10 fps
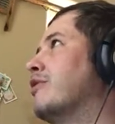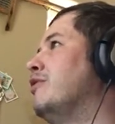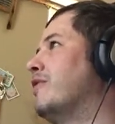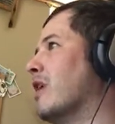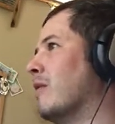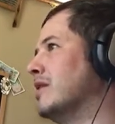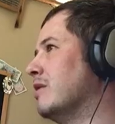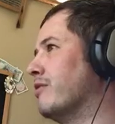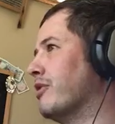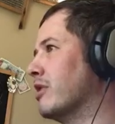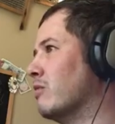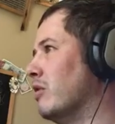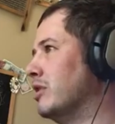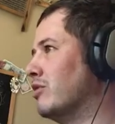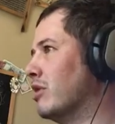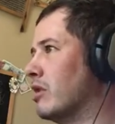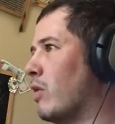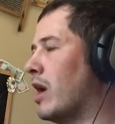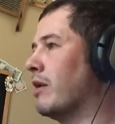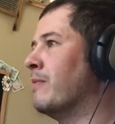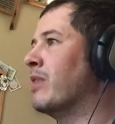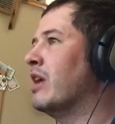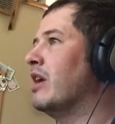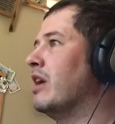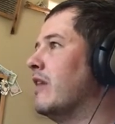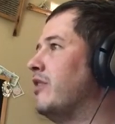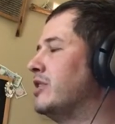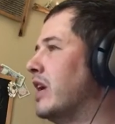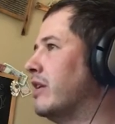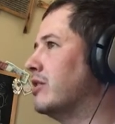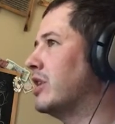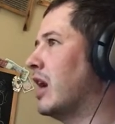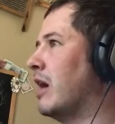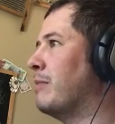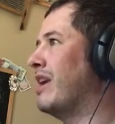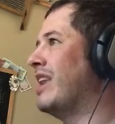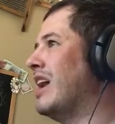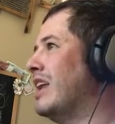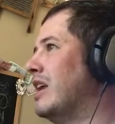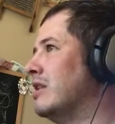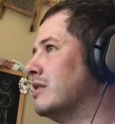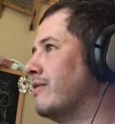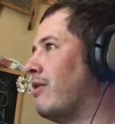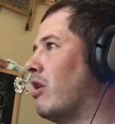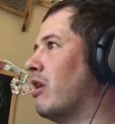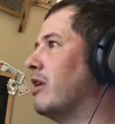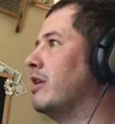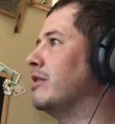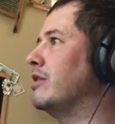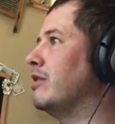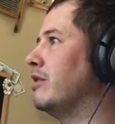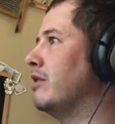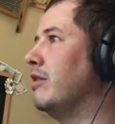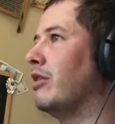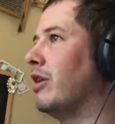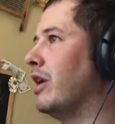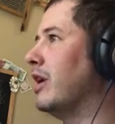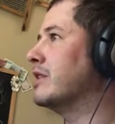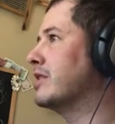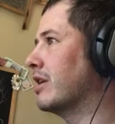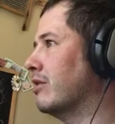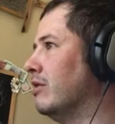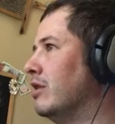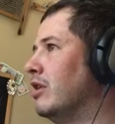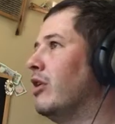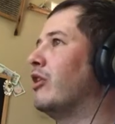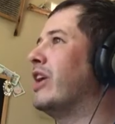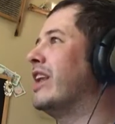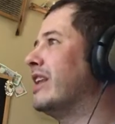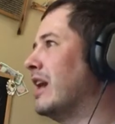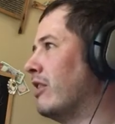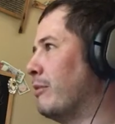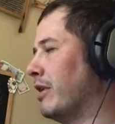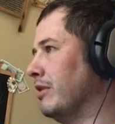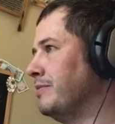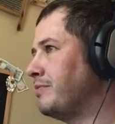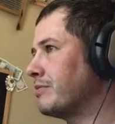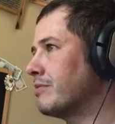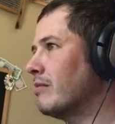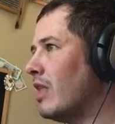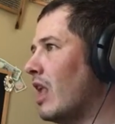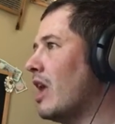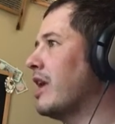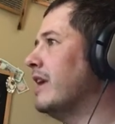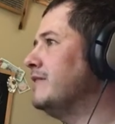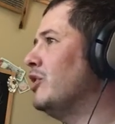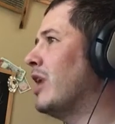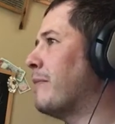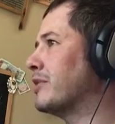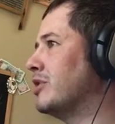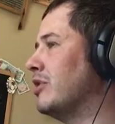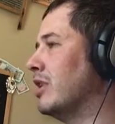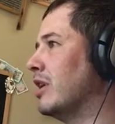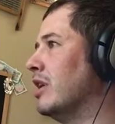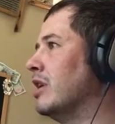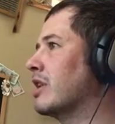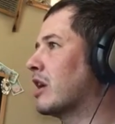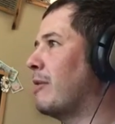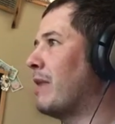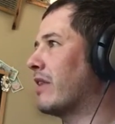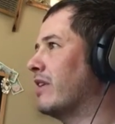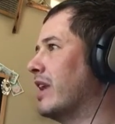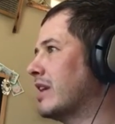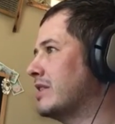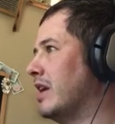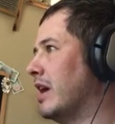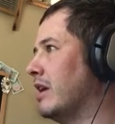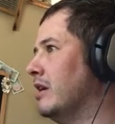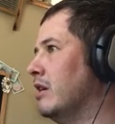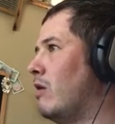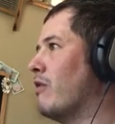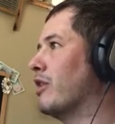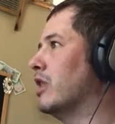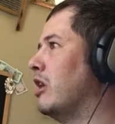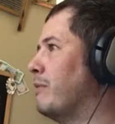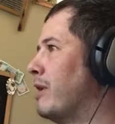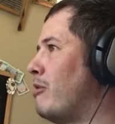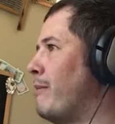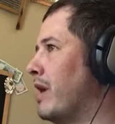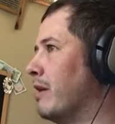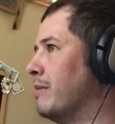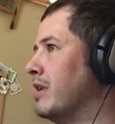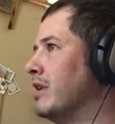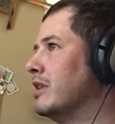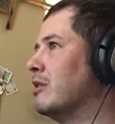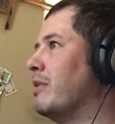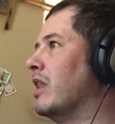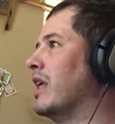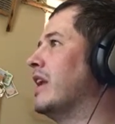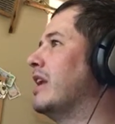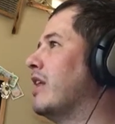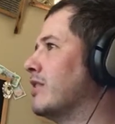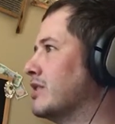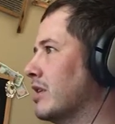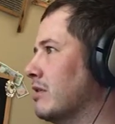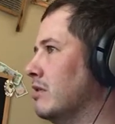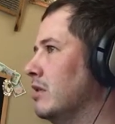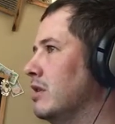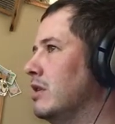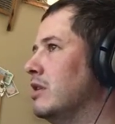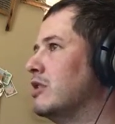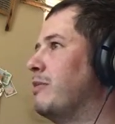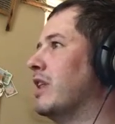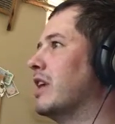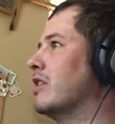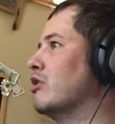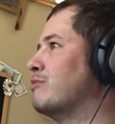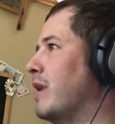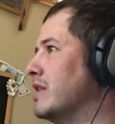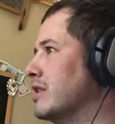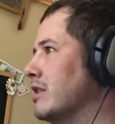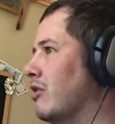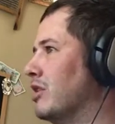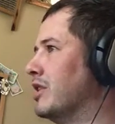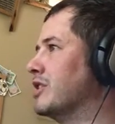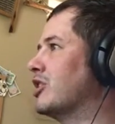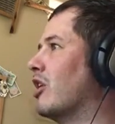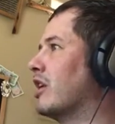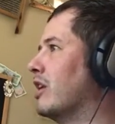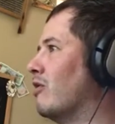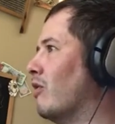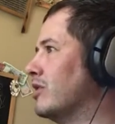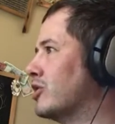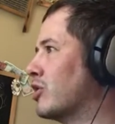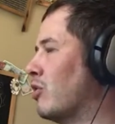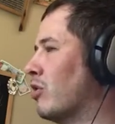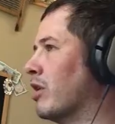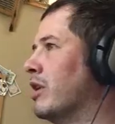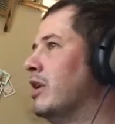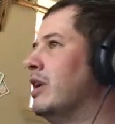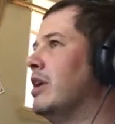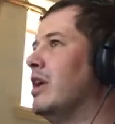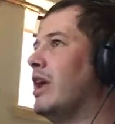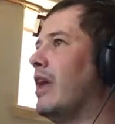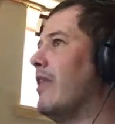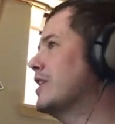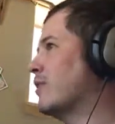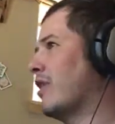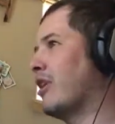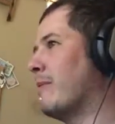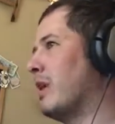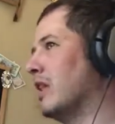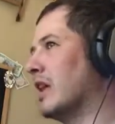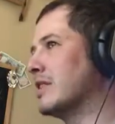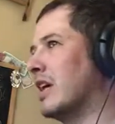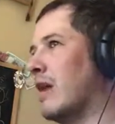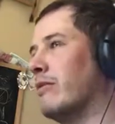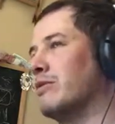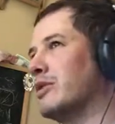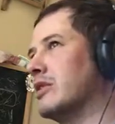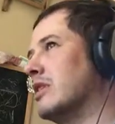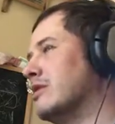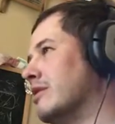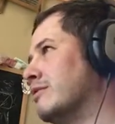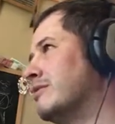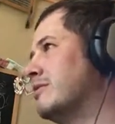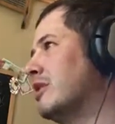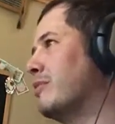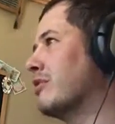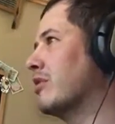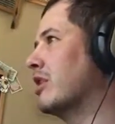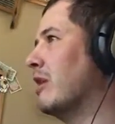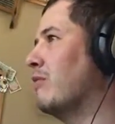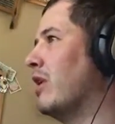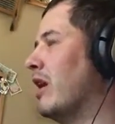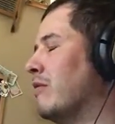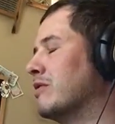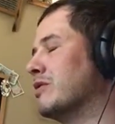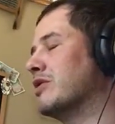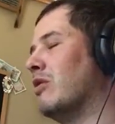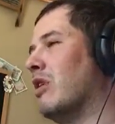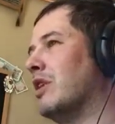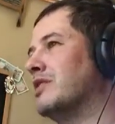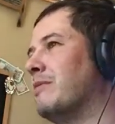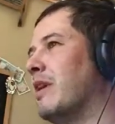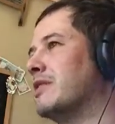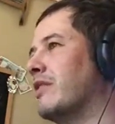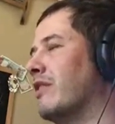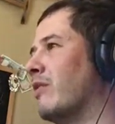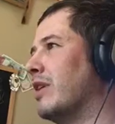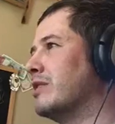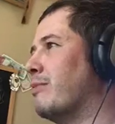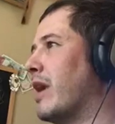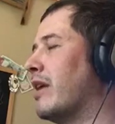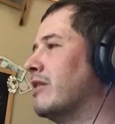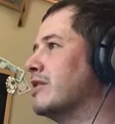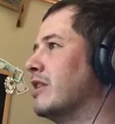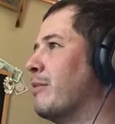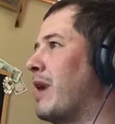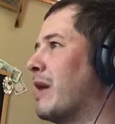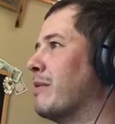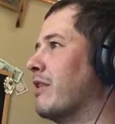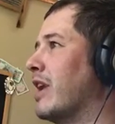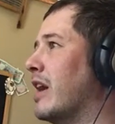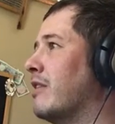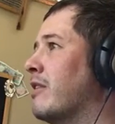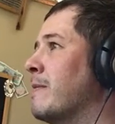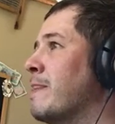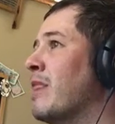2 fairways over in the woods or in the water. If you take your time and not hit it as far and, you hit a single or you hit it down the middle, it gives you an opportunity to come back the next day with a little bit of momentum to be able to hit another single, to be able to get those bases loaded, to start getting runs scored. And that's what I thought about last night, which was the typical Cub way, which was so awesome. Actually, they raised the banners in the bottom of the ninth.